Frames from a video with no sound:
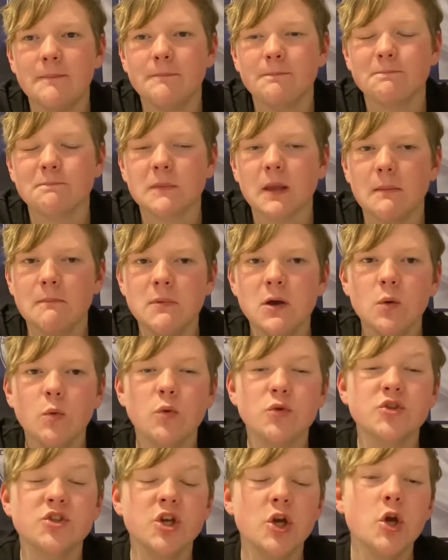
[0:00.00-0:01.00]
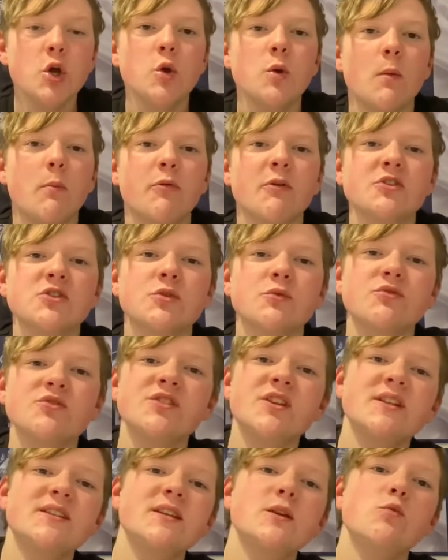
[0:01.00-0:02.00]
Millwall 2, Bristol
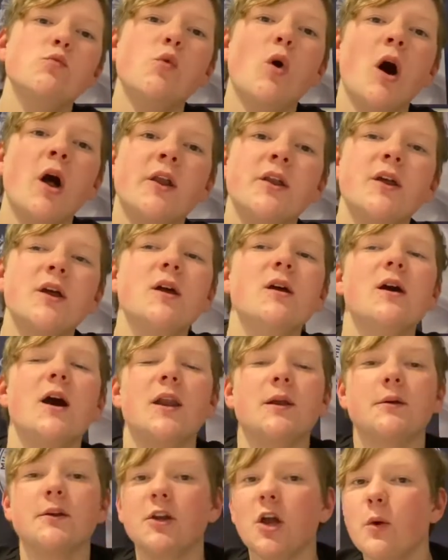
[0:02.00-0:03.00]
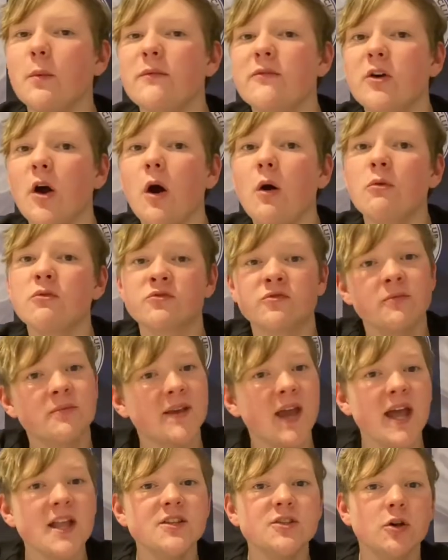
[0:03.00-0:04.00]
City 1, and I'm going to go with goals from
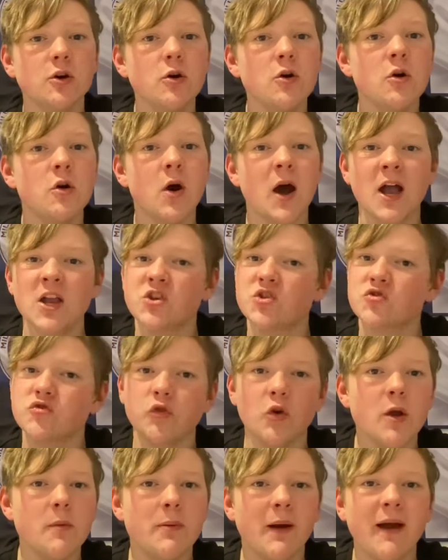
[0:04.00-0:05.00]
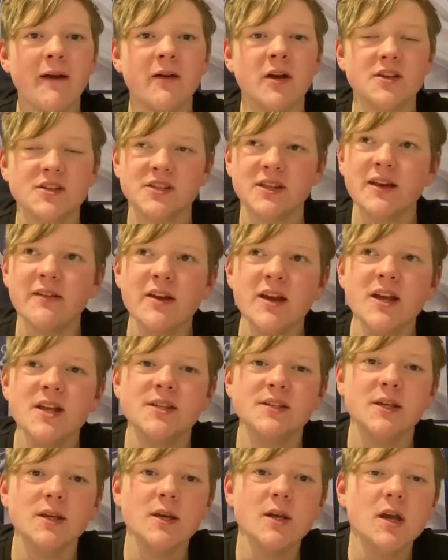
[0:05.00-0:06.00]
Ken Zahor and Troy Parrott. So there it is,
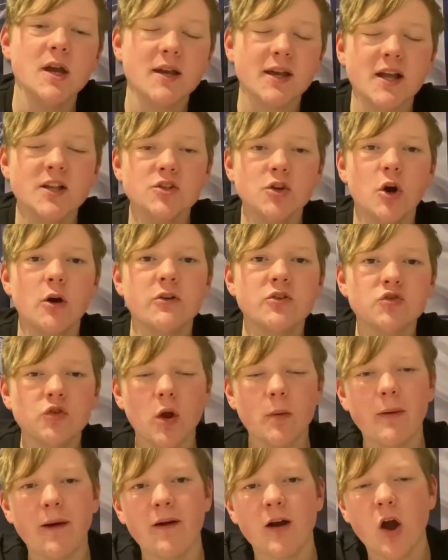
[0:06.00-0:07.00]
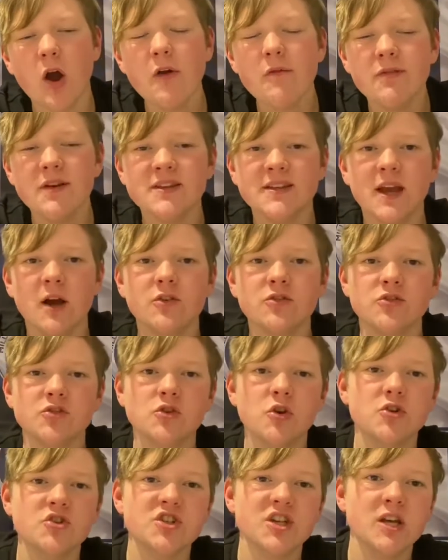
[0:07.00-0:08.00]
Ken Zahor and Troy Parrott, hopefully to get on the
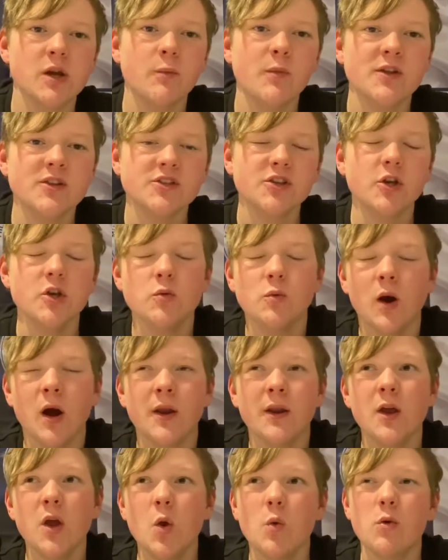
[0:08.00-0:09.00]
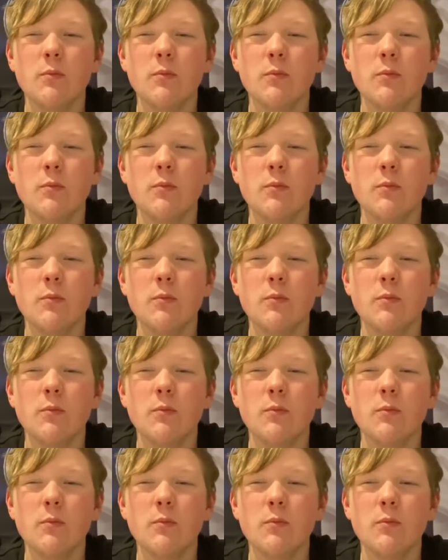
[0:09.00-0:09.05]
score sheet and win 2-1 would be